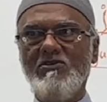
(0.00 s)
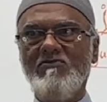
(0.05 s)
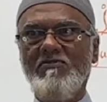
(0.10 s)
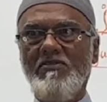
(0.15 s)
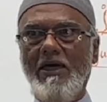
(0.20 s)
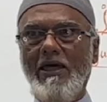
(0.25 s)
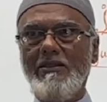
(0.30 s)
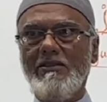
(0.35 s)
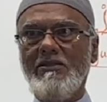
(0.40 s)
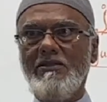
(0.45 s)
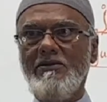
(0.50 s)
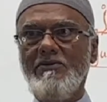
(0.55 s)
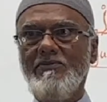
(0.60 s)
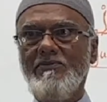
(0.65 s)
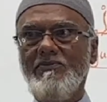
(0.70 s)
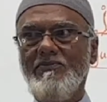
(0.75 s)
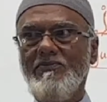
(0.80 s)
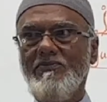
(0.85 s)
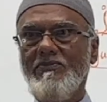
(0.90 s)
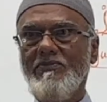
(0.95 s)
of that.
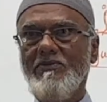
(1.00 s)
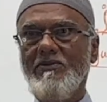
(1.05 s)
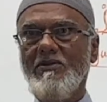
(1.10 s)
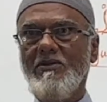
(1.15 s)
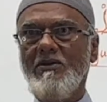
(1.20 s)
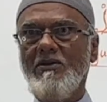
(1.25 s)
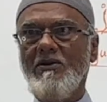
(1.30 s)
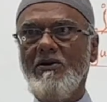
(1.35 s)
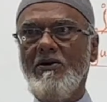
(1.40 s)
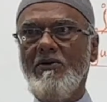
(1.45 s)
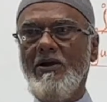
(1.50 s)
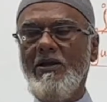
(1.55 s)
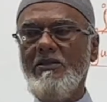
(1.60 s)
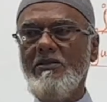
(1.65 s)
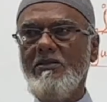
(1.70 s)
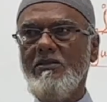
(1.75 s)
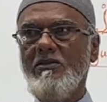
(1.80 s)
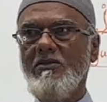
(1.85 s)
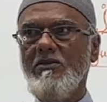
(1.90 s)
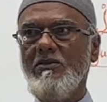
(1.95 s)
All right?
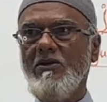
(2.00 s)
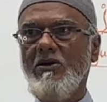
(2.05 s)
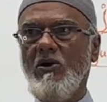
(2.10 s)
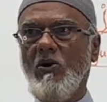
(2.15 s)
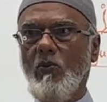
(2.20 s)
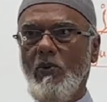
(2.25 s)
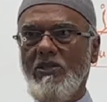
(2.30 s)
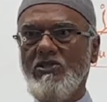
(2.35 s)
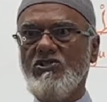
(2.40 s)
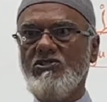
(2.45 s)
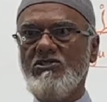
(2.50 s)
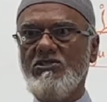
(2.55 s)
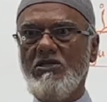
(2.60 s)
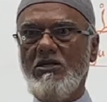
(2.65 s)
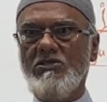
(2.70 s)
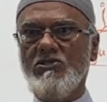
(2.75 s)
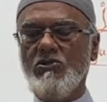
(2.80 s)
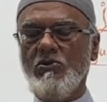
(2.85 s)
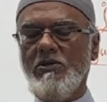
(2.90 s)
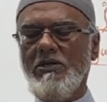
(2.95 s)
Or which,
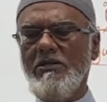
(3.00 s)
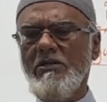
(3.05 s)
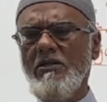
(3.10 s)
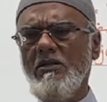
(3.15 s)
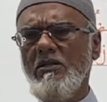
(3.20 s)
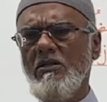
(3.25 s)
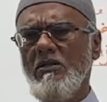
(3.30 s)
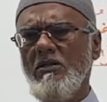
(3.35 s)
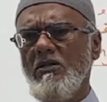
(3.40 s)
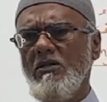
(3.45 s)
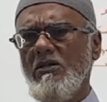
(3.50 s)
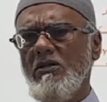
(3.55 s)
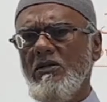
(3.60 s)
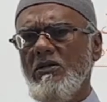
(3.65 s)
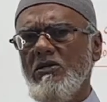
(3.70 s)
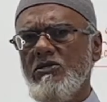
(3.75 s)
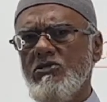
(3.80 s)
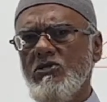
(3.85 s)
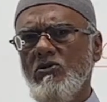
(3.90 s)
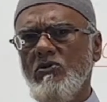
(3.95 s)
and so on.
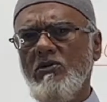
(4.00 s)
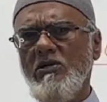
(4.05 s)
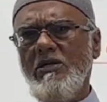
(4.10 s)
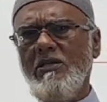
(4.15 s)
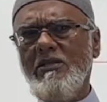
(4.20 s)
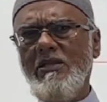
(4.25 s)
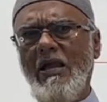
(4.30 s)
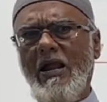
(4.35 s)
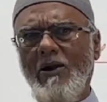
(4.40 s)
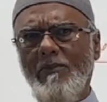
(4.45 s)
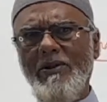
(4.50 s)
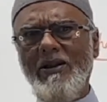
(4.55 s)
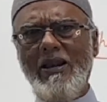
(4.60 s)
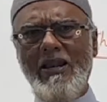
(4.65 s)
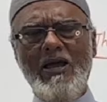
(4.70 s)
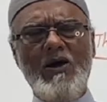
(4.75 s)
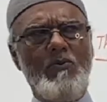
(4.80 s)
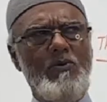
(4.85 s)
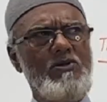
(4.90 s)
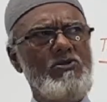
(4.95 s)
So in the Arabic
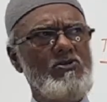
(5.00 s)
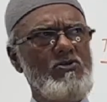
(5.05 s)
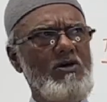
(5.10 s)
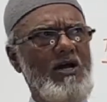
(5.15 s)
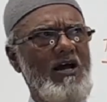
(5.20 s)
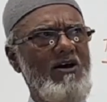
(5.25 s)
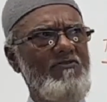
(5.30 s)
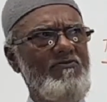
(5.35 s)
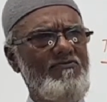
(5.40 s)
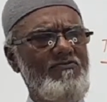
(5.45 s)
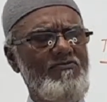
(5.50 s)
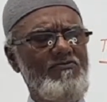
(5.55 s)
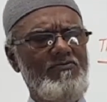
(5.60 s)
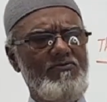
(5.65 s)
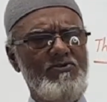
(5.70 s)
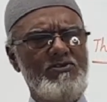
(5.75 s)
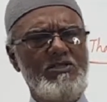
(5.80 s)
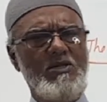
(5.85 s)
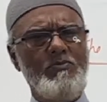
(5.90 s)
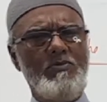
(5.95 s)
language, you have
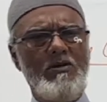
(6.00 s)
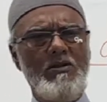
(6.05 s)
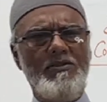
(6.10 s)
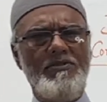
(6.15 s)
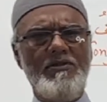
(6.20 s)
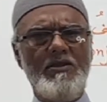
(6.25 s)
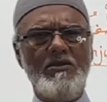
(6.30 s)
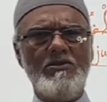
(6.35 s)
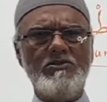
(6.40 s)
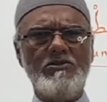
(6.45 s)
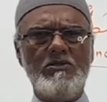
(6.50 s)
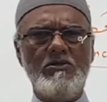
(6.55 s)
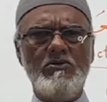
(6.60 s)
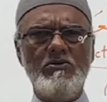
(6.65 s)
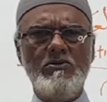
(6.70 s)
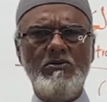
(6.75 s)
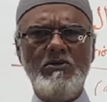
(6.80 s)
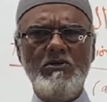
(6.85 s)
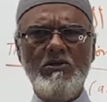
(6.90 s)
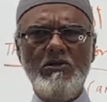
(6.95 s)
similar things, you know.
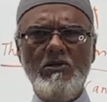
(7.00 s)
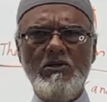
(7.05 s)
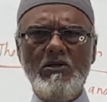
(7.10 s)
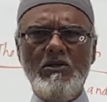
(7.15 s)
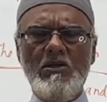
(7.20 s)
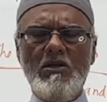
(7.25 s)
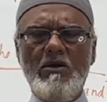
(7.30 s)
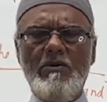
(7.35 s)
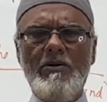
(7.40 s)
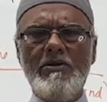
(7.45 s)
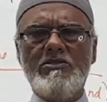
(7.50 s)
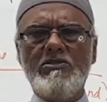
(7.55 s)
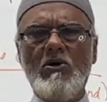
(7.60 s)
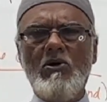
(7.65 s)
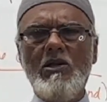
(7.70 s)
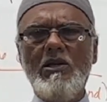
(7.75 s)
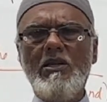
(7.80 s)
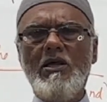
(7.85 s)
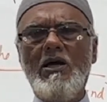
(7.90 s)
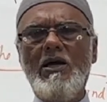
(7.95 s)
But it's
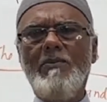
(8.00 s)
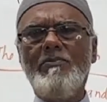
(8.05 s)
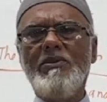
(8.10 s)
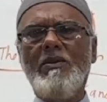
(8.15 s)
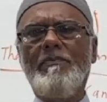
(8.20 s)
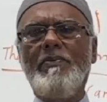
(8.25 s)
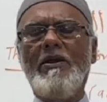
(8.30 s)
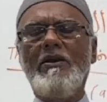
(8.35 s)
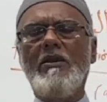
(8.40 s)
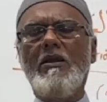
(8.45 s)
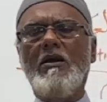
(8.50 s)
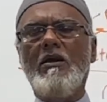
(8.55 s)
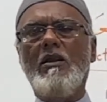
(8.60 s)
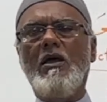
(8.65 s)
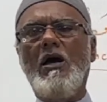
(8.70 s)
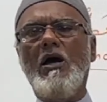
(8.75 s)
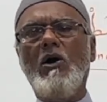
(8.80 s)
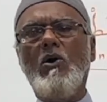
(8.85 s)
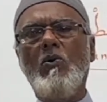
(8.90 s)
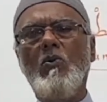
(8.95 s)
all depending on
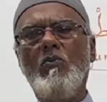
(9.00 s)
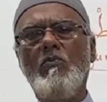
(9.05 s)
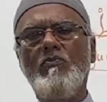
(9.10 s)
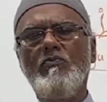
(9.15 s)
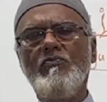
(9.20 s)
how